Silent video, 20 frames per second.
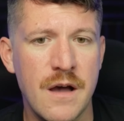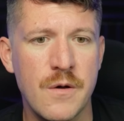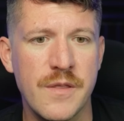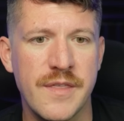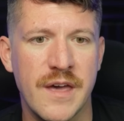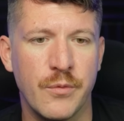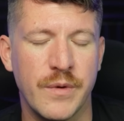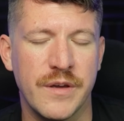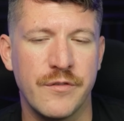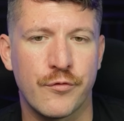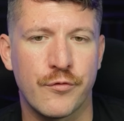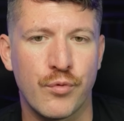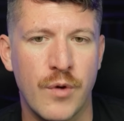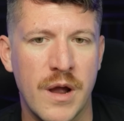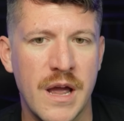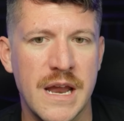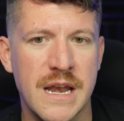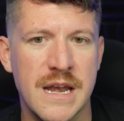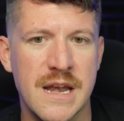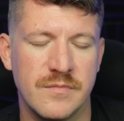that we've
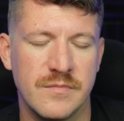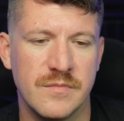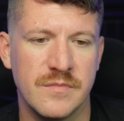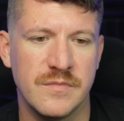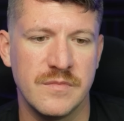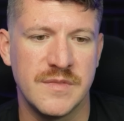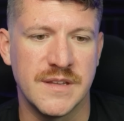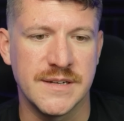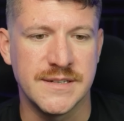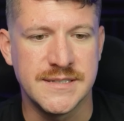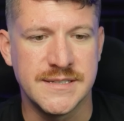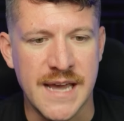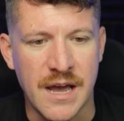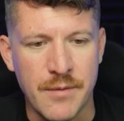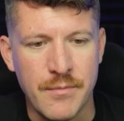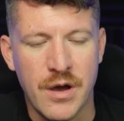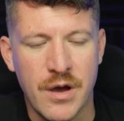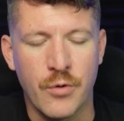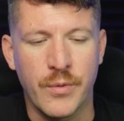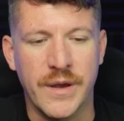run the
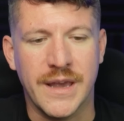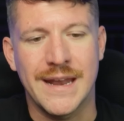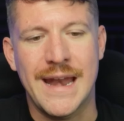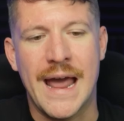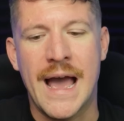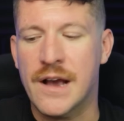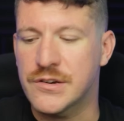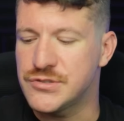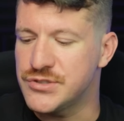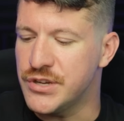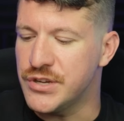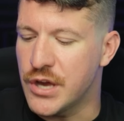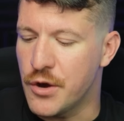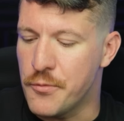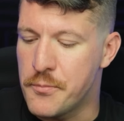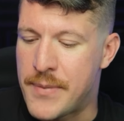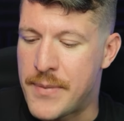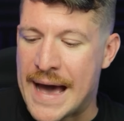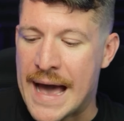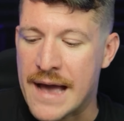demo, we can actually go
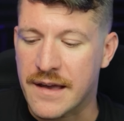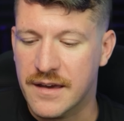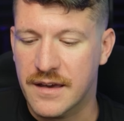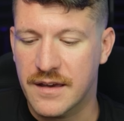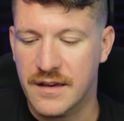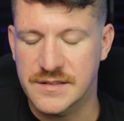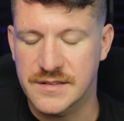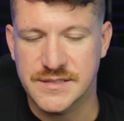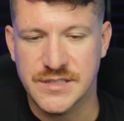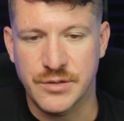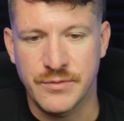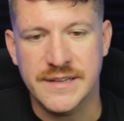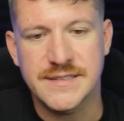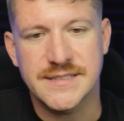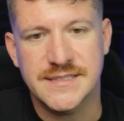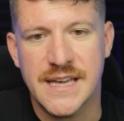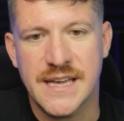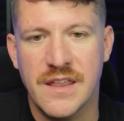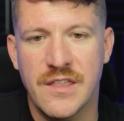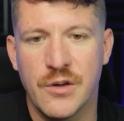back. So let's
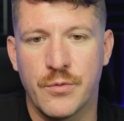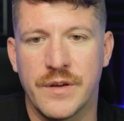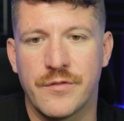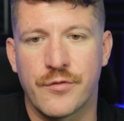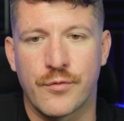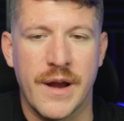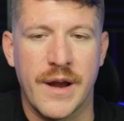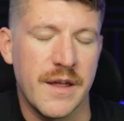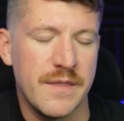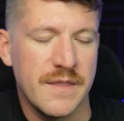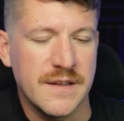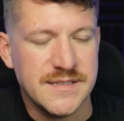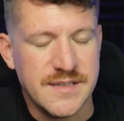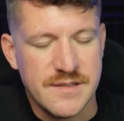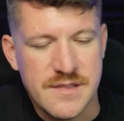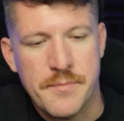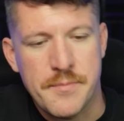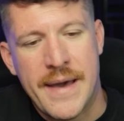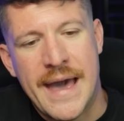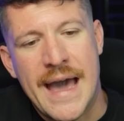say that we've ran this
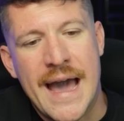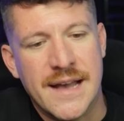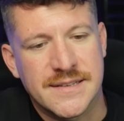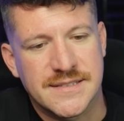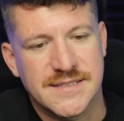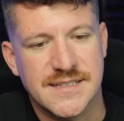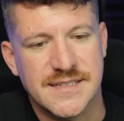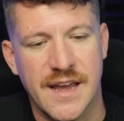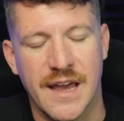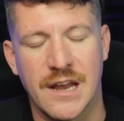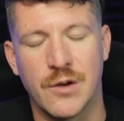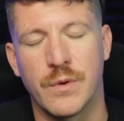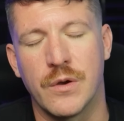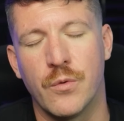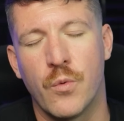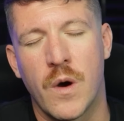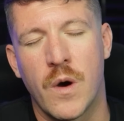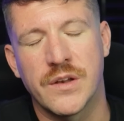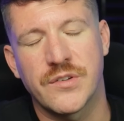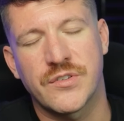in the past and we want to